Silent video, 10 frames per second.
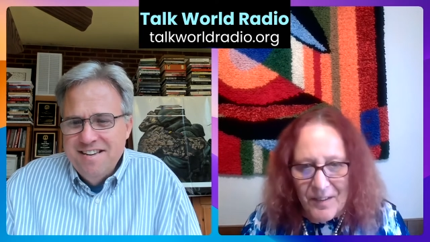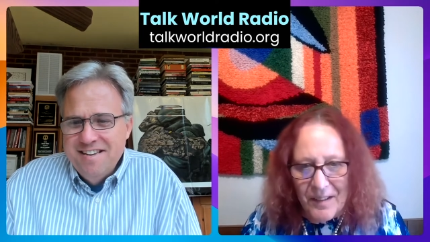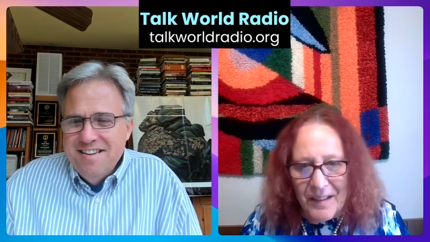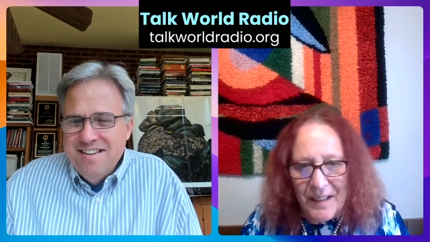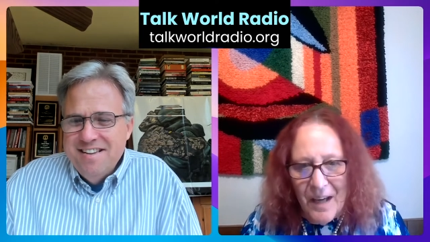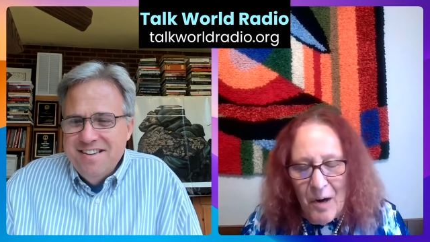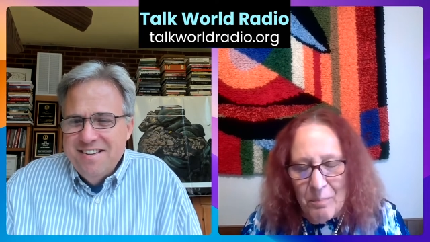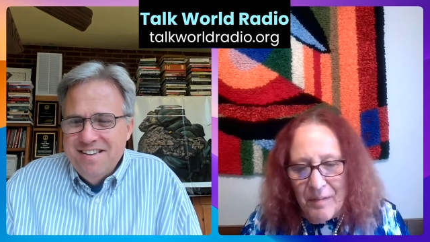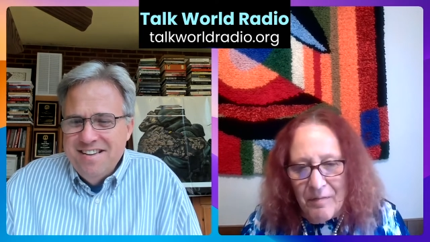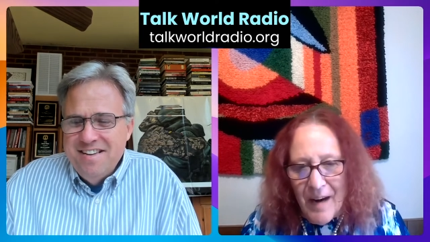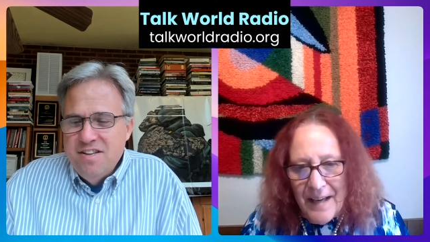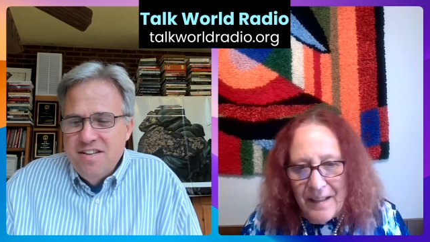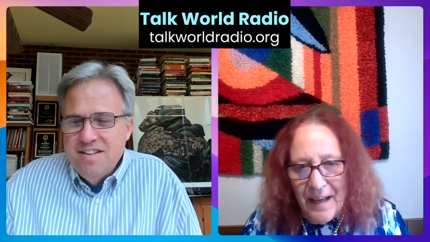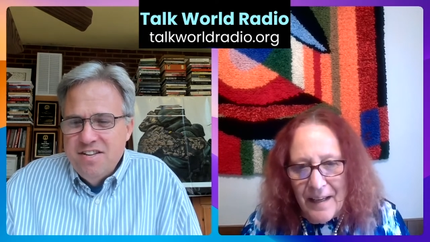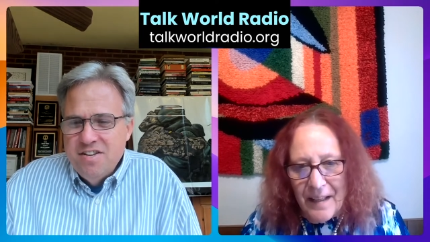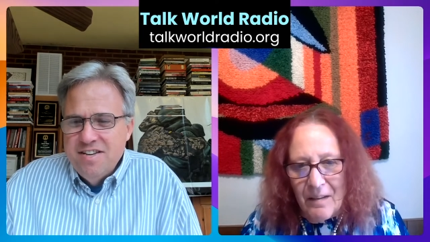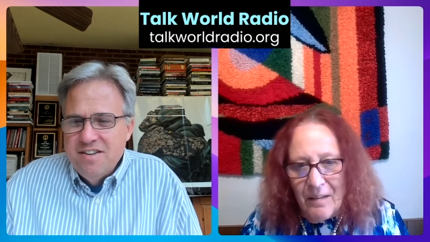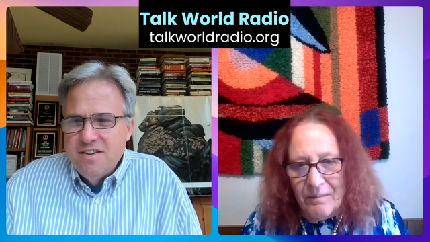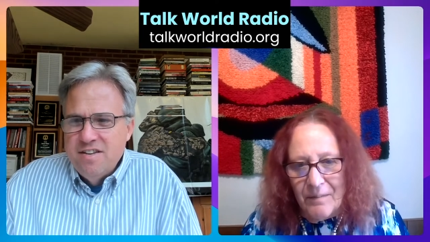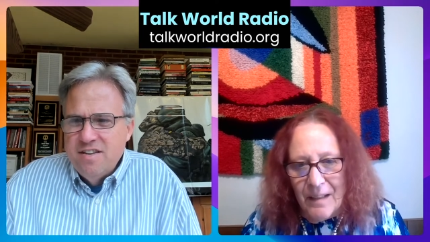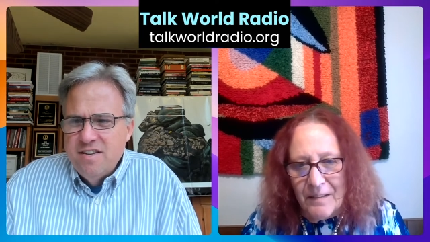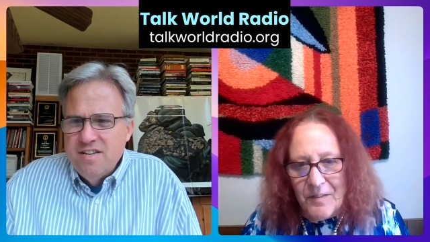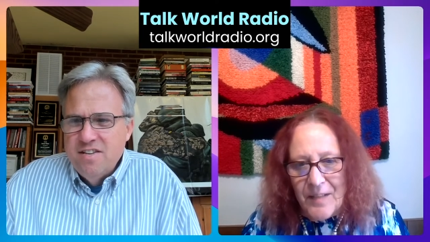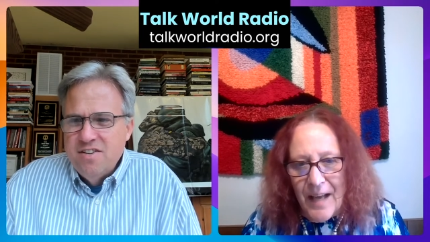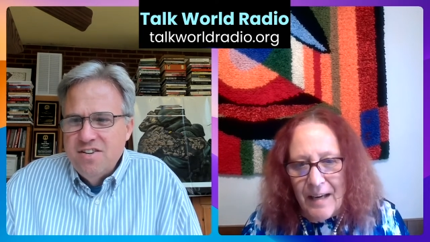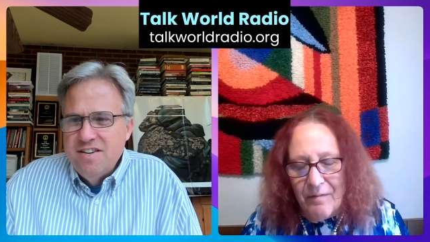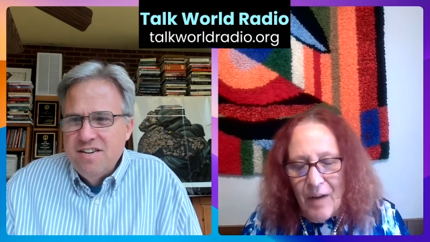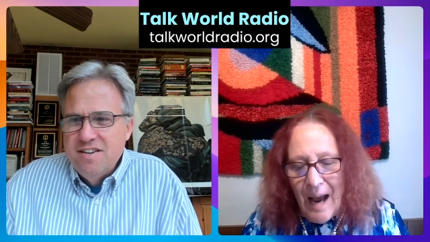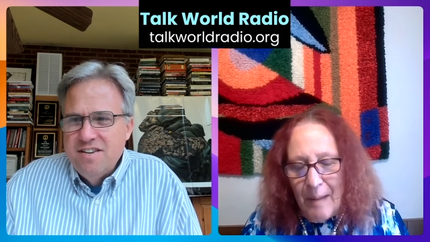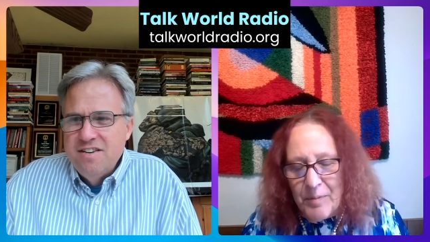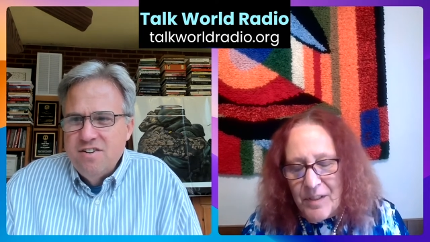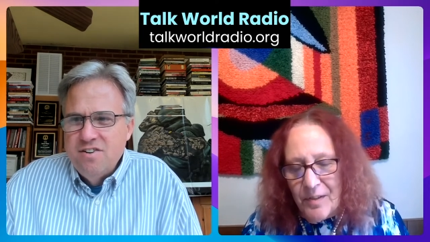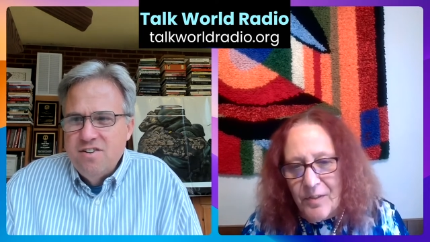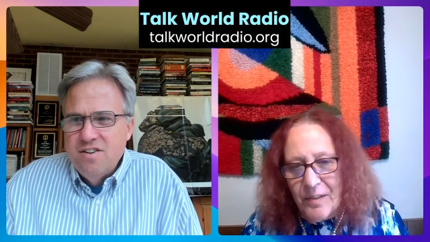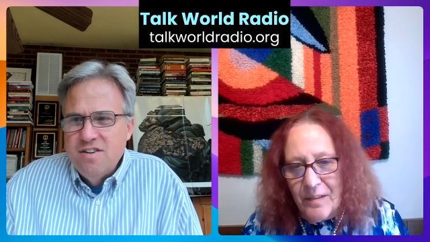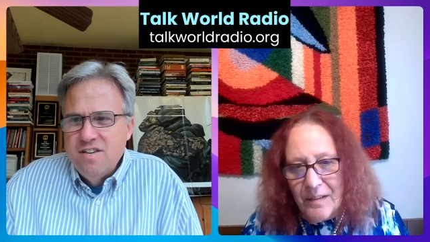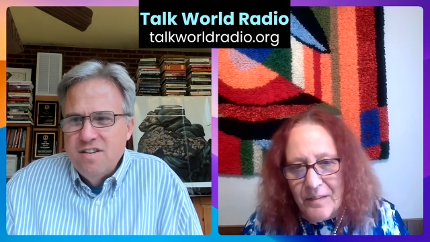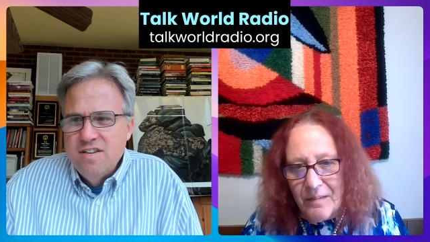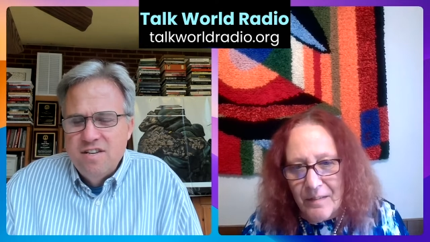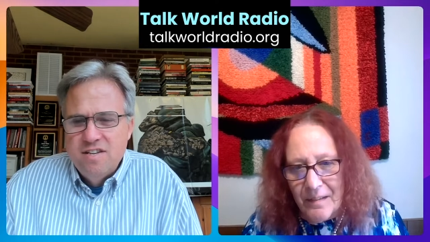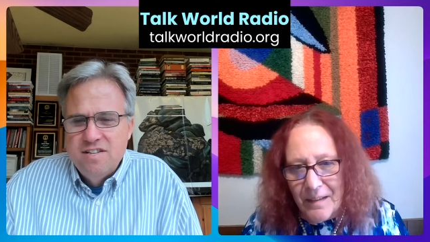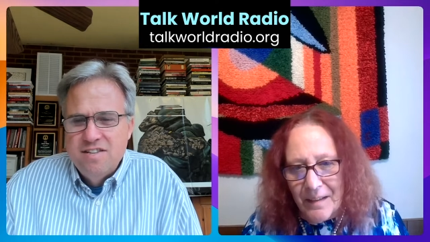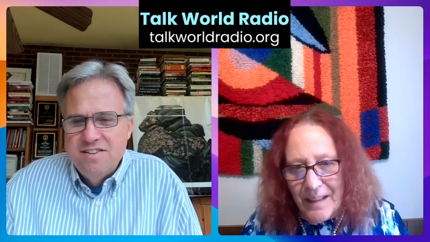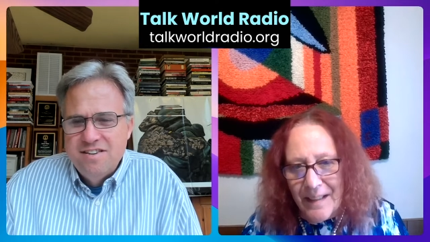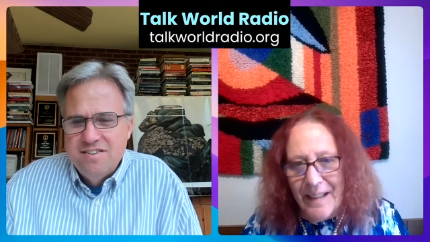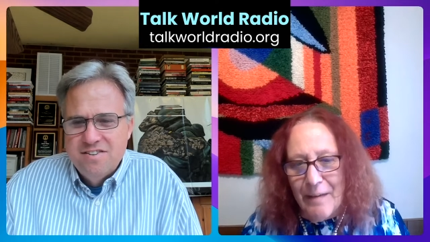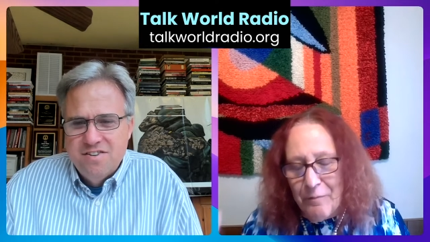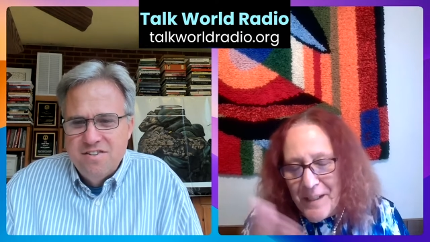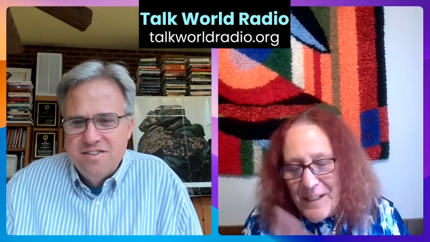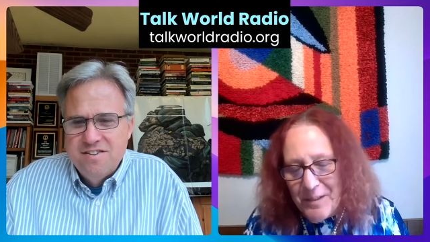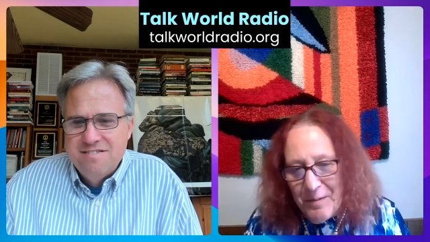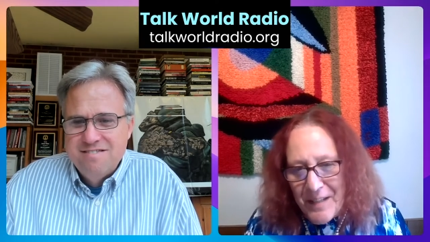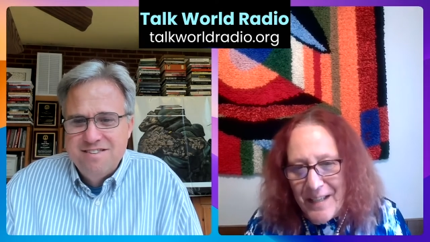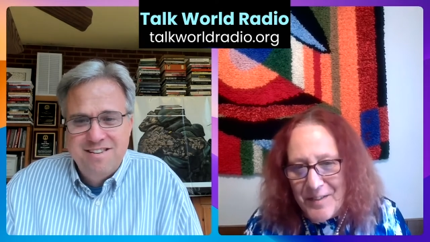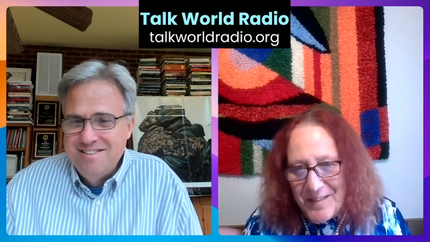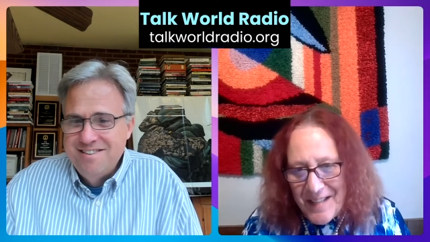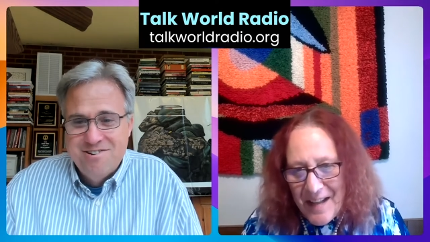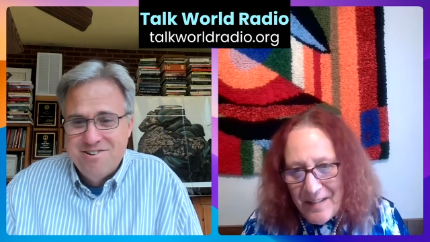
Speaker 1: Well, they certainly don't provide like an a set of options. If we do